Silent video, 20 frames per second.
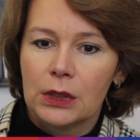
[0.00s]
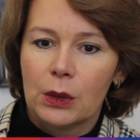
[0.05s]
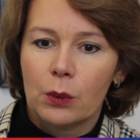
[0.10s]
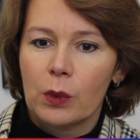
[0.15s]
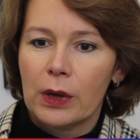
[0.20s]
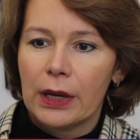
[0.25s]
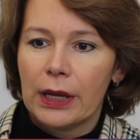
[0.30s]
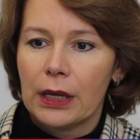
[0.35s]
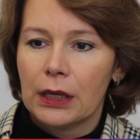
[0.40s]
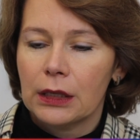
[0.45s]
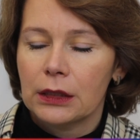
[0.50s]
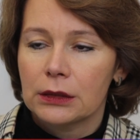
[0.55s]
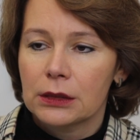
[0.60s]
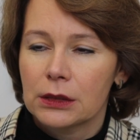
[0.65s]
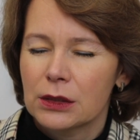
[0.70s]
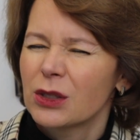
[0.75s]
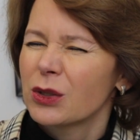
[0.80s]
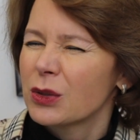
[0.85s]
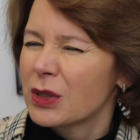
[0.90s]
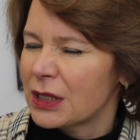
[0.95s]
where
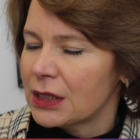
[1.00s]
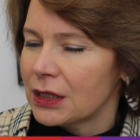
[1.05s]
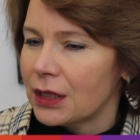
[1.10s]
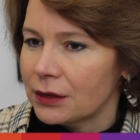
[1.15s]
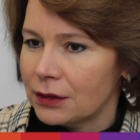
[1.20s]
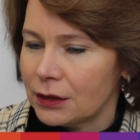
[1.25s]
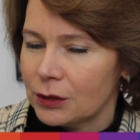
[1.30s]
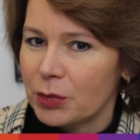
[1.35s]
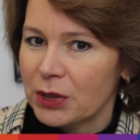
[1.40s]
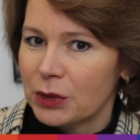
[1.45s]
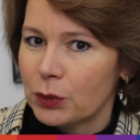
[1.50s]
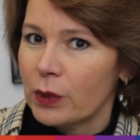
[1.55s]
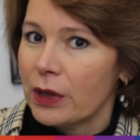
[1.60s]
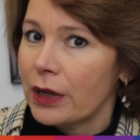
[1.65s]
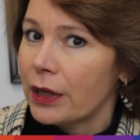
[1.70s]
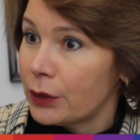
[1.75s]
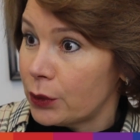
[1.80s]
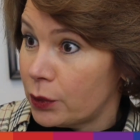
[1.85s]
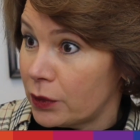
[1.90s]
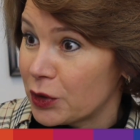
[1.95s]
it's not started, but
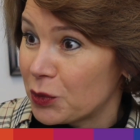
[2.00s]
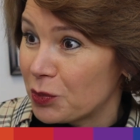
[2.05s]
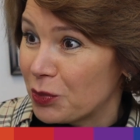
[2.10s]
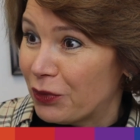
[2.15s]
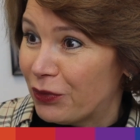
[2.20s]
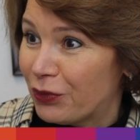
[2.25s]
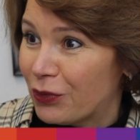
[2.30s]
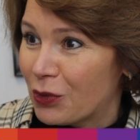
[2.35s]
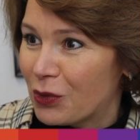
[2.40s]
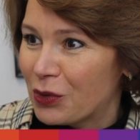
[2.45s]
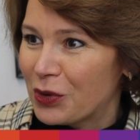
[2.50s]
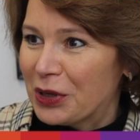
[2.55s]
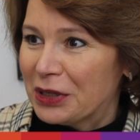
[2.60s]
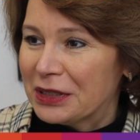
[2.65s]
where it was before,